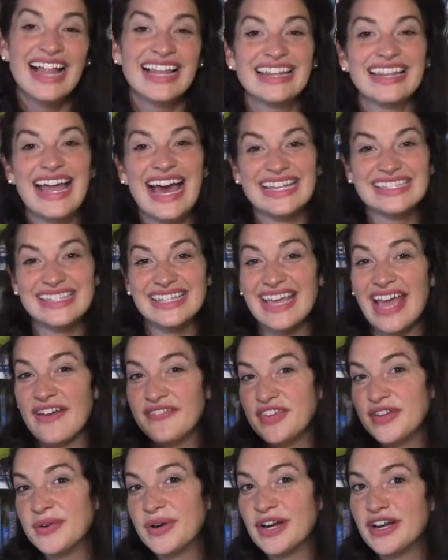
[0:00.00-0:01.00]
Lastly, have
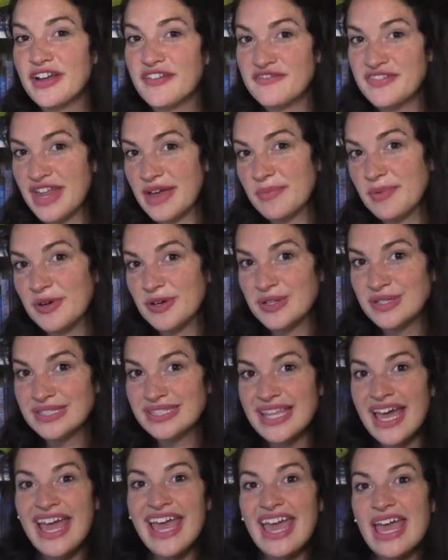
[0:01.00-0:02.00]
you heard of Nibbles?
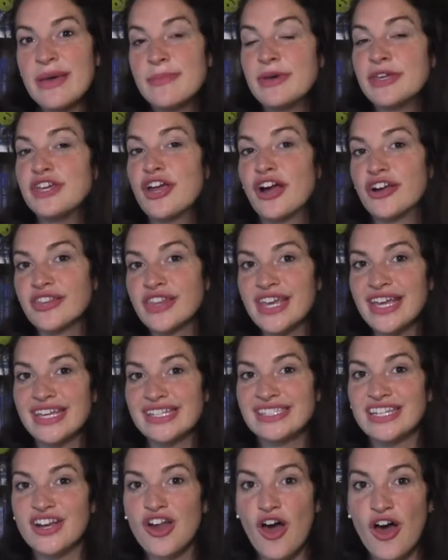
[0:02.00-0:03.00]
Emma Yarlett
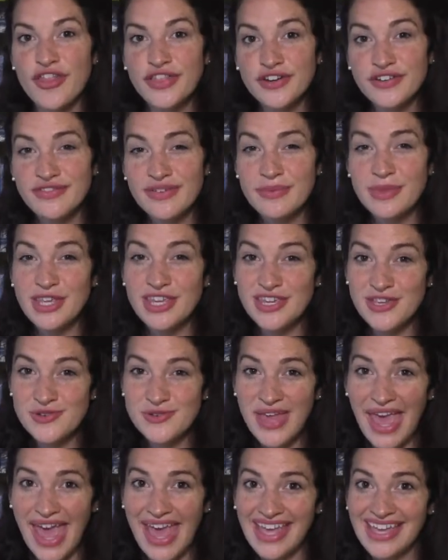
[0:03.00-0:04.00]
is an author from the
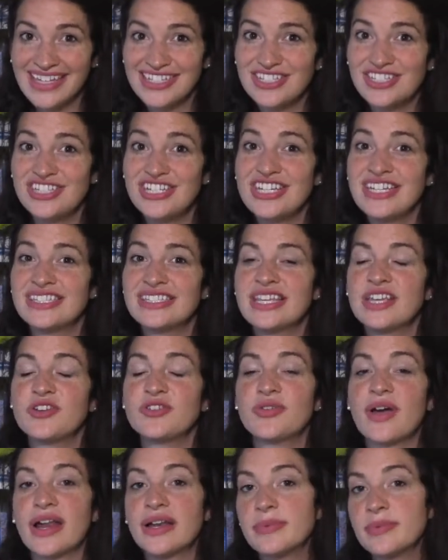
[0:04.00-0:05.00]
UK and she is
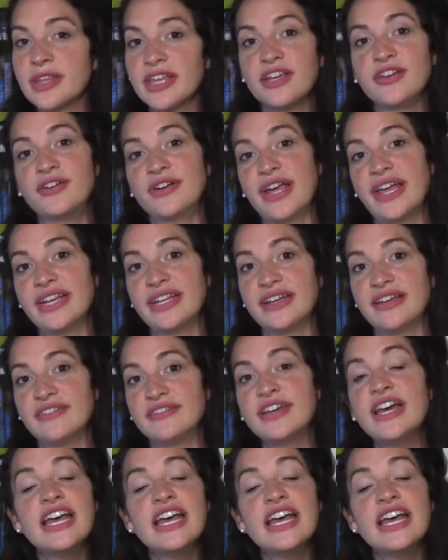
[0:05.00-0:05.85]
incredibly creative.